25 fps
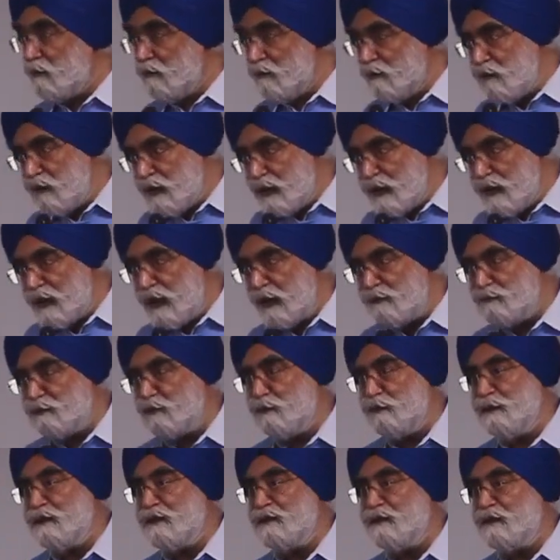We have
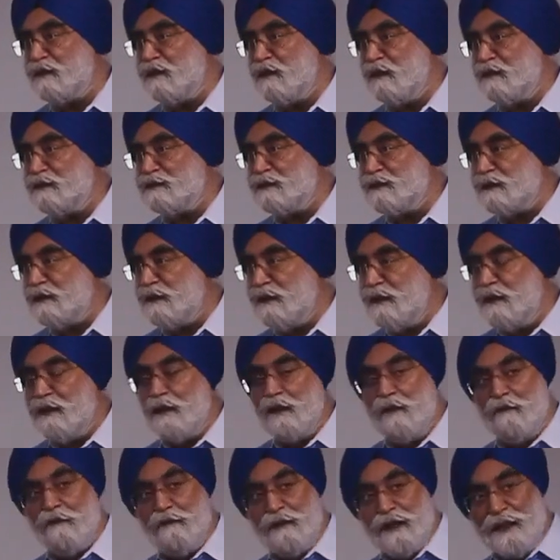to bear the cost.
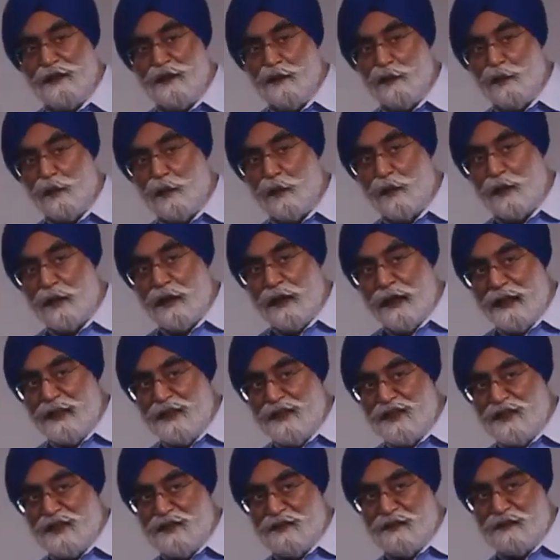When
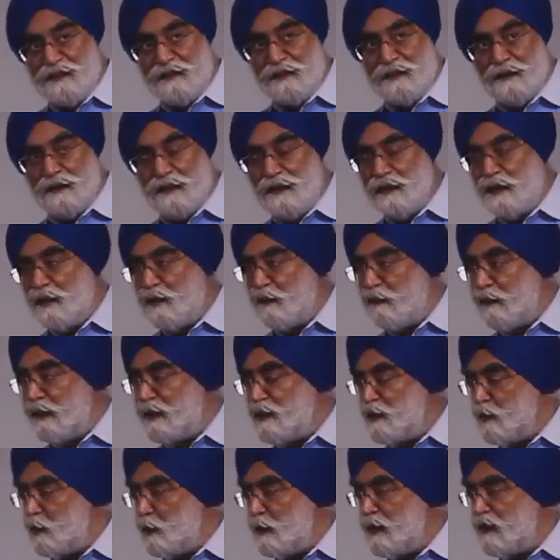
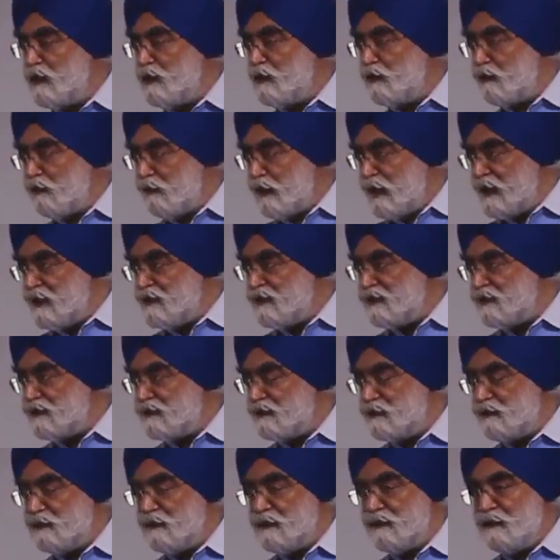you
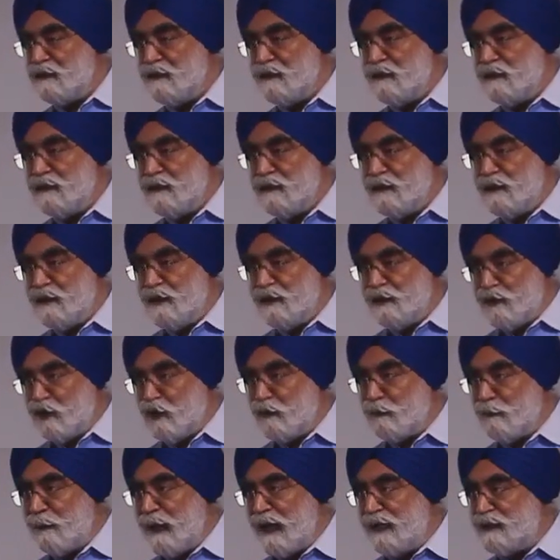increased
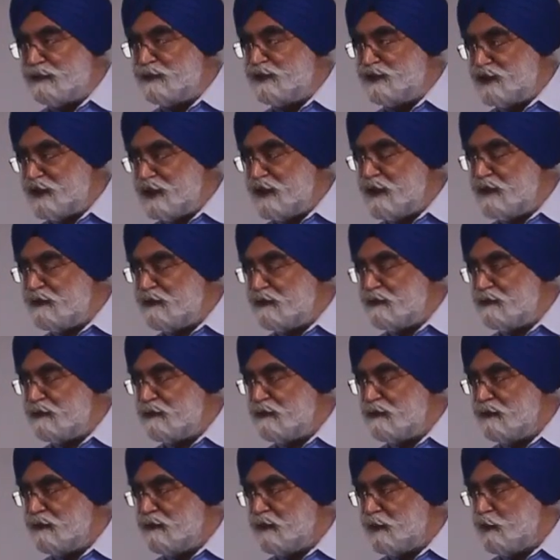your balance sheet,
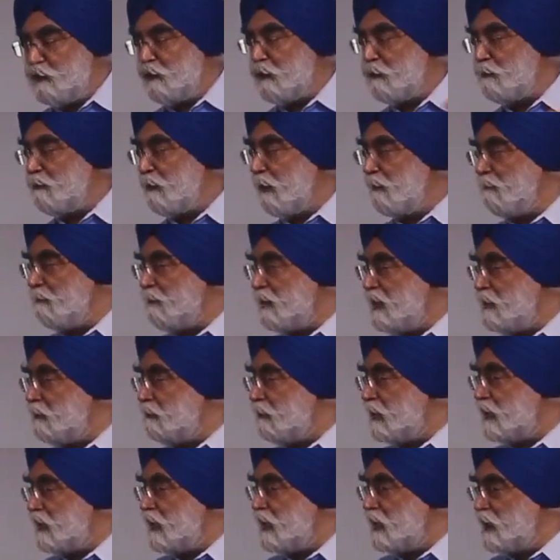you are pumping
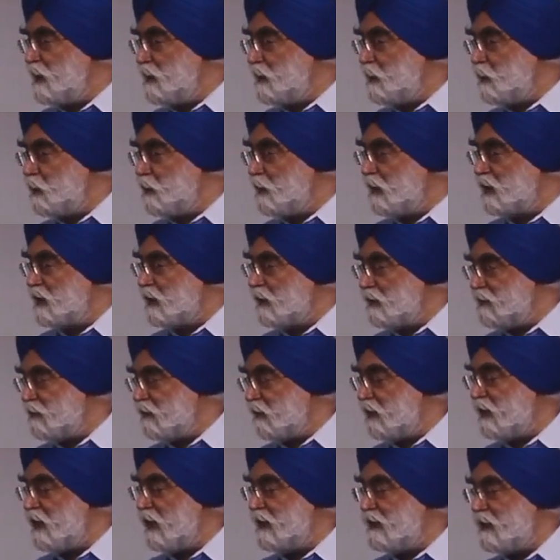money into a
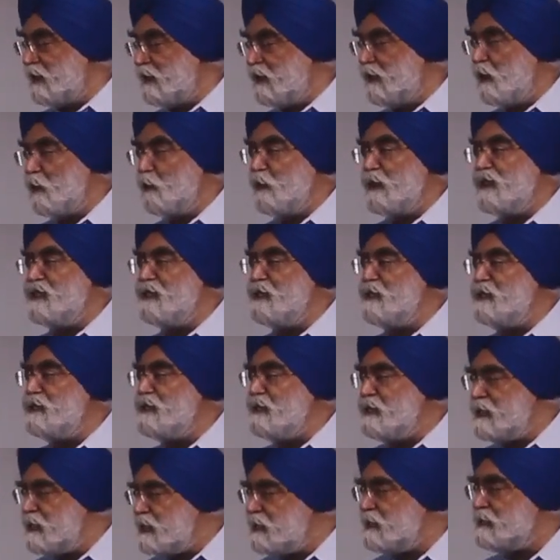country like India which
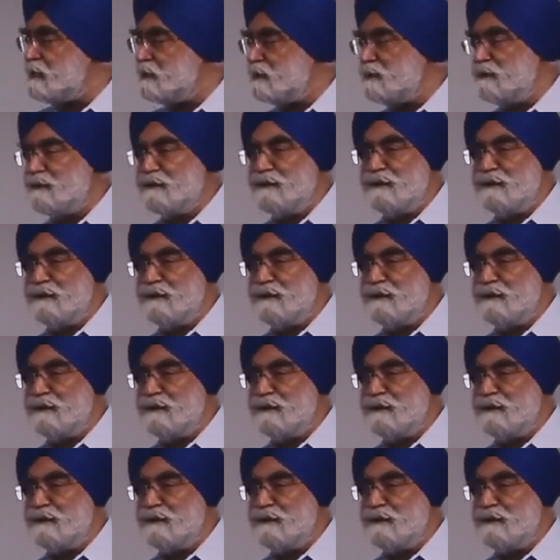didn't need it.